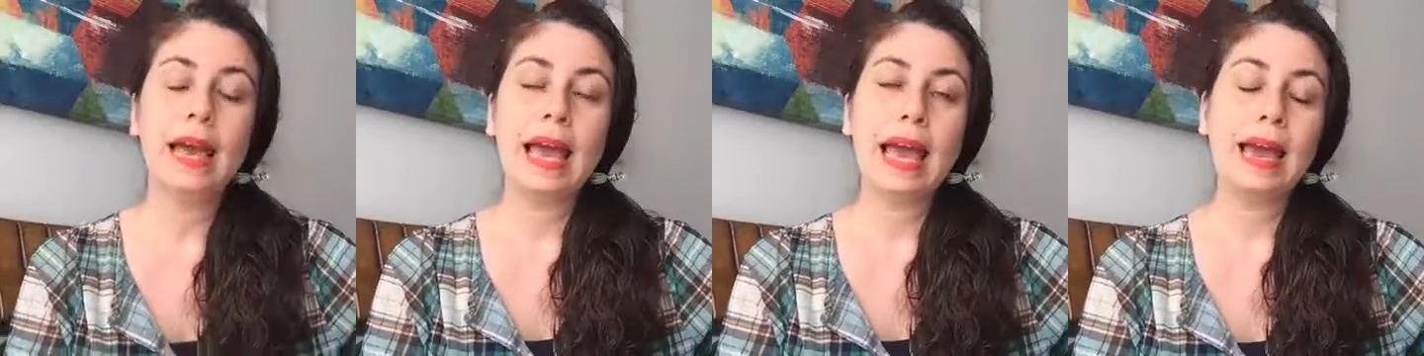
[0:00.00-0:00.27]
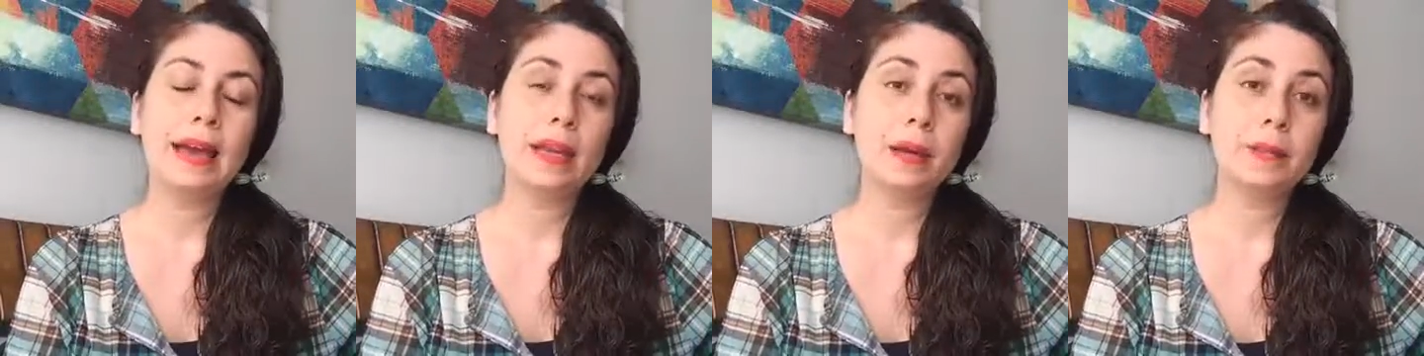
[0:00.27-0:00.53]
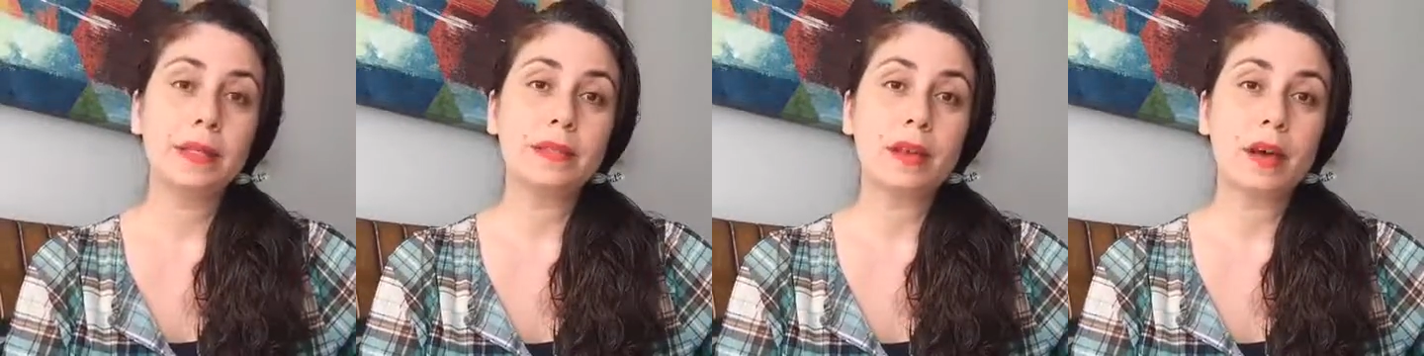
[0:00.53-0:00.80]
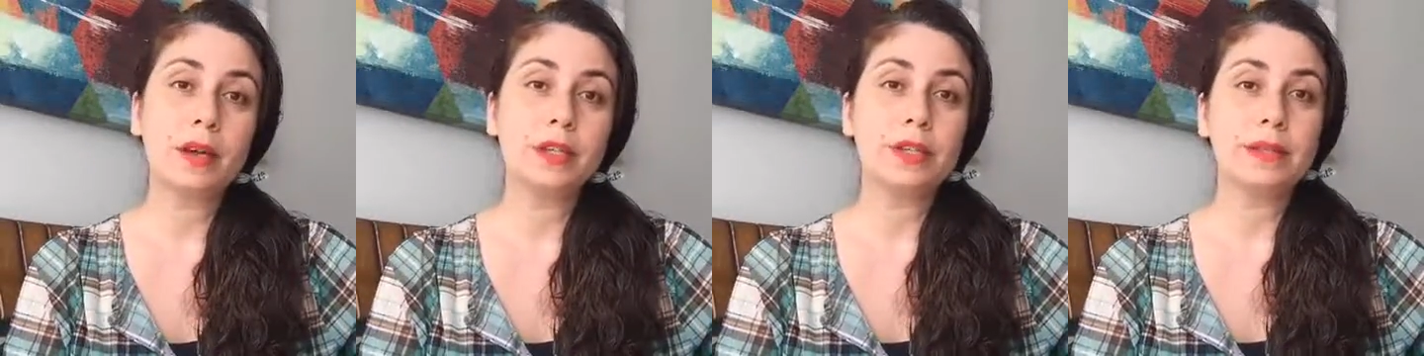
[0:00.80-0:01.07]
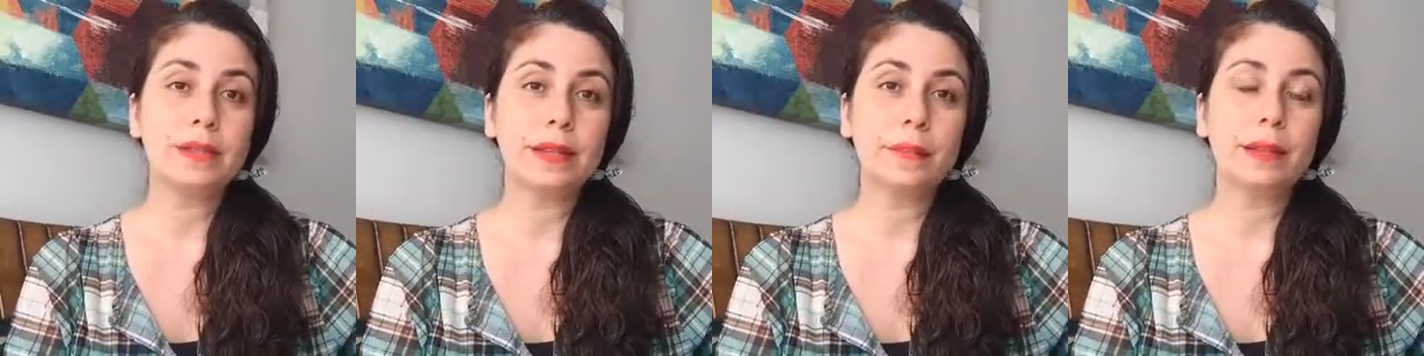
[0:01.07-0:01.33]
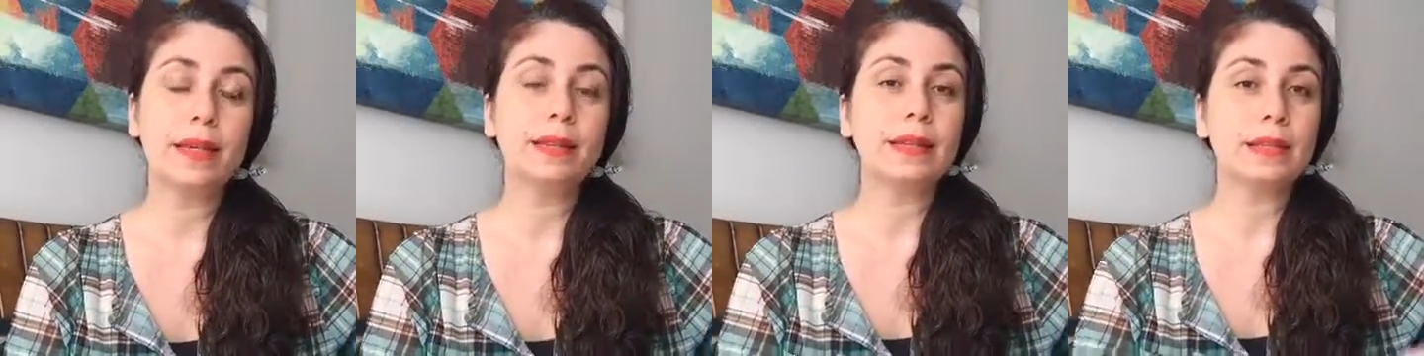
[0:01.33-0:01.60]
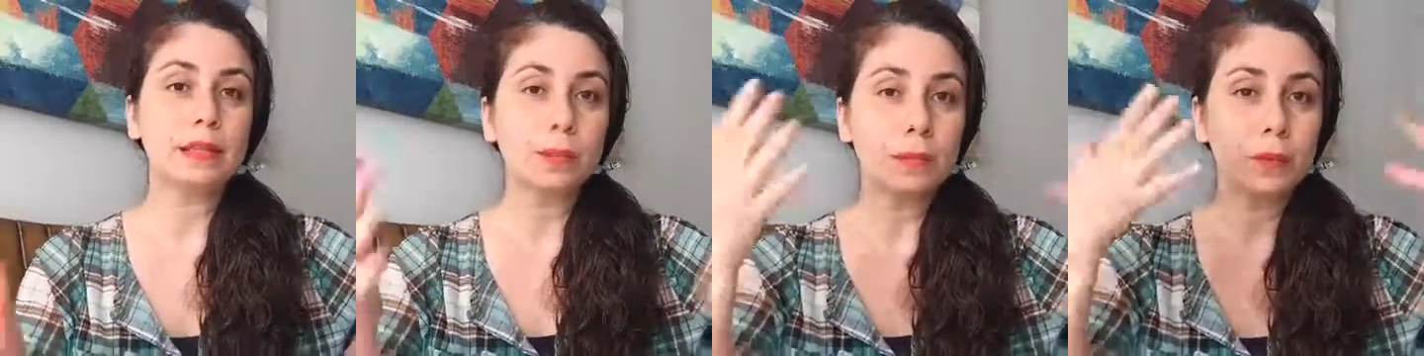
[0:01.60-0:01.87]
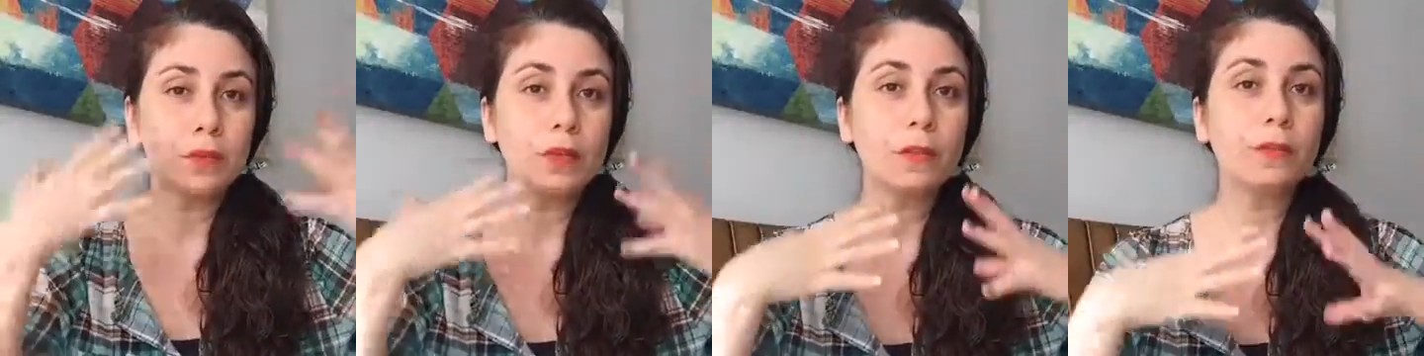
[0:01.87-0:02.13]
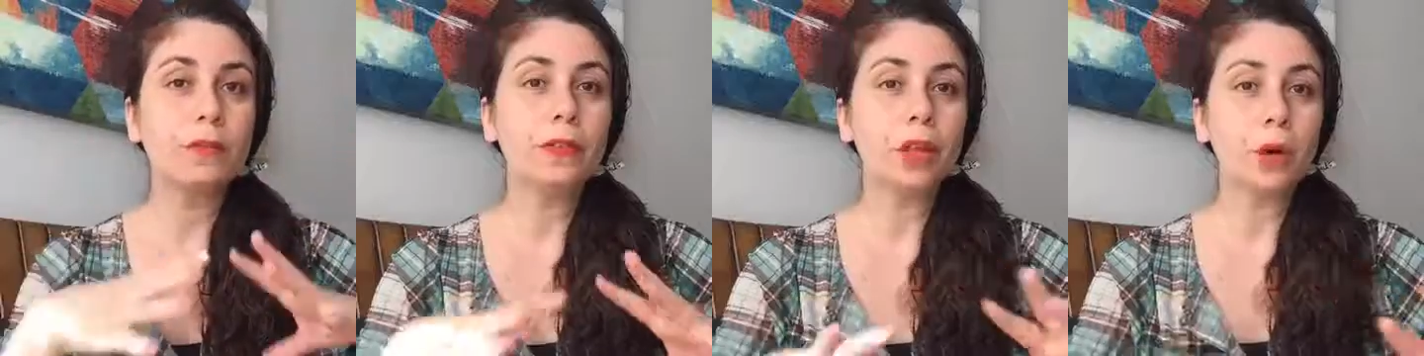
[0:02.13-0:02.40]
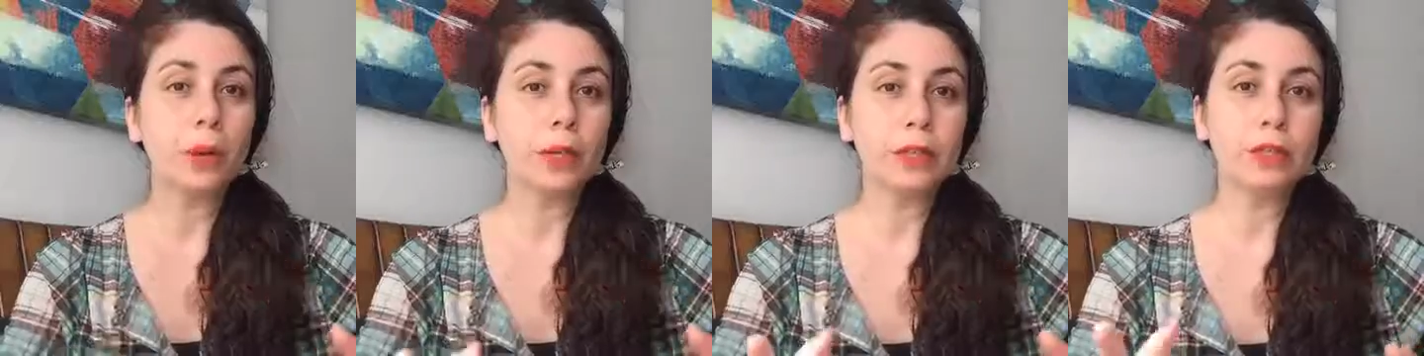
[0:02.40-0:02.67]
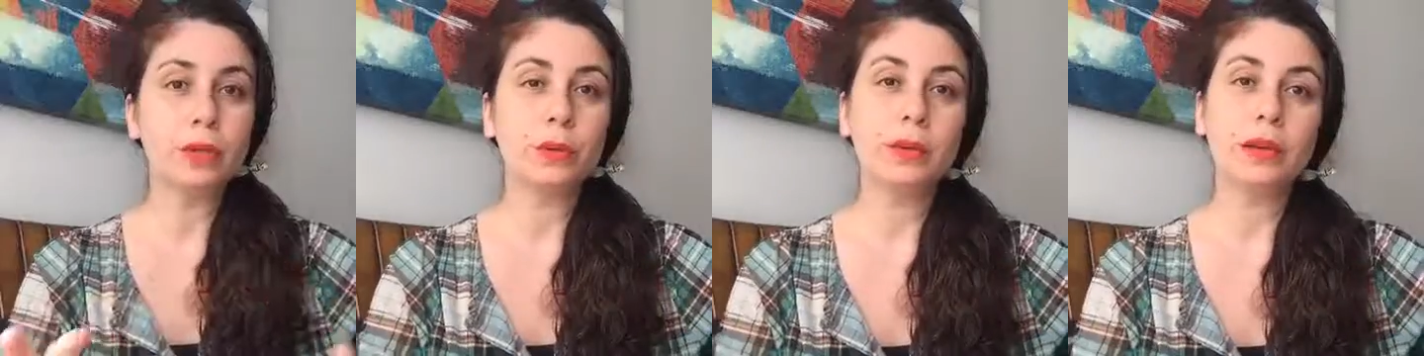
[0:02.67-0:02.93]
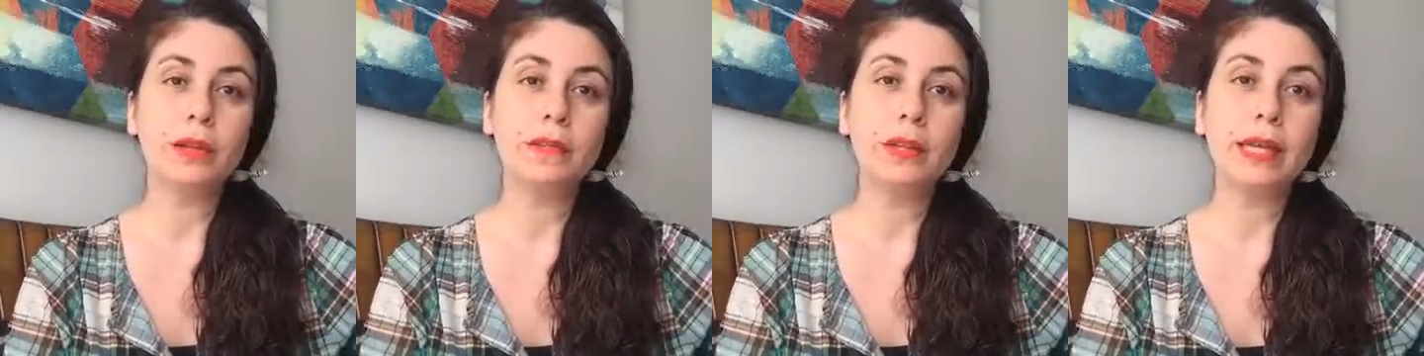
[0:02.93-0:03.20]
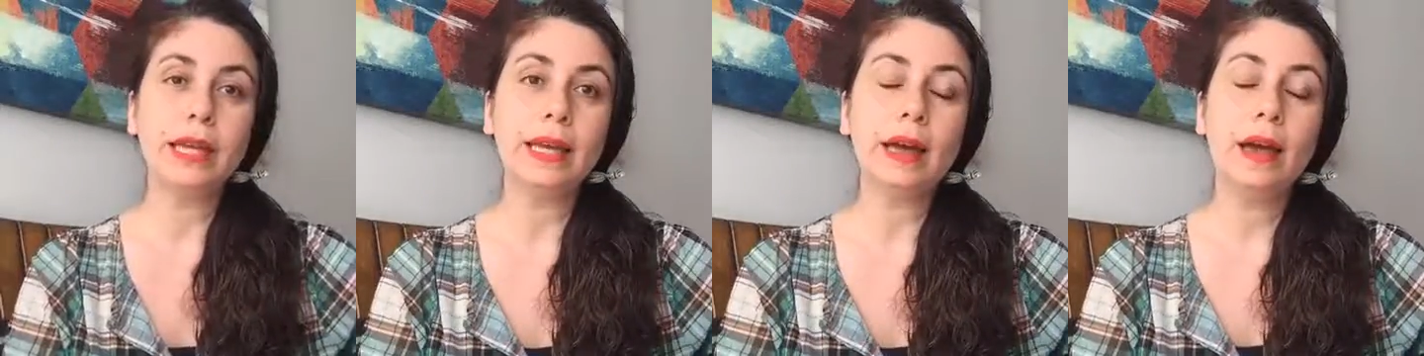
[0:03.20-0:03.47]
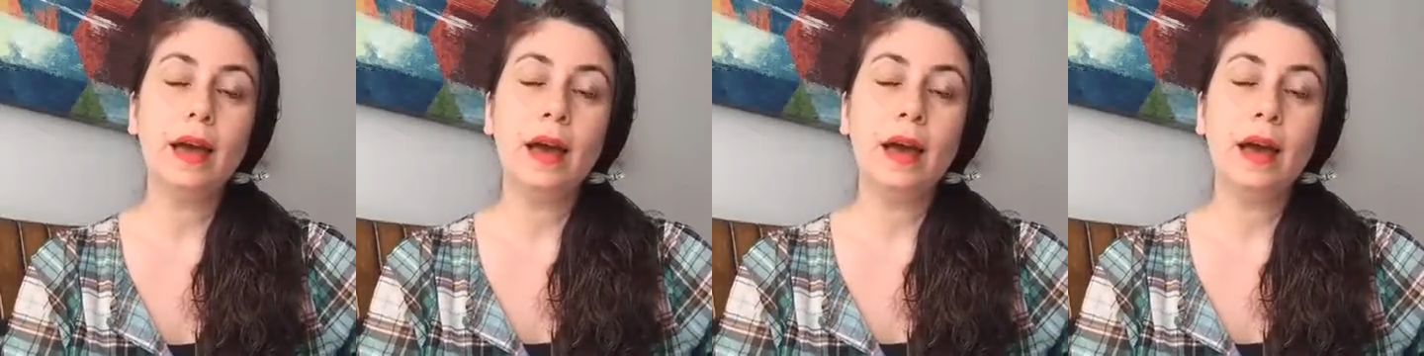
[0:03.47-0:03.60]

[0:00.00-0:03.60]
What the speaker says: And a massage is something that's supposed to flow intuitively,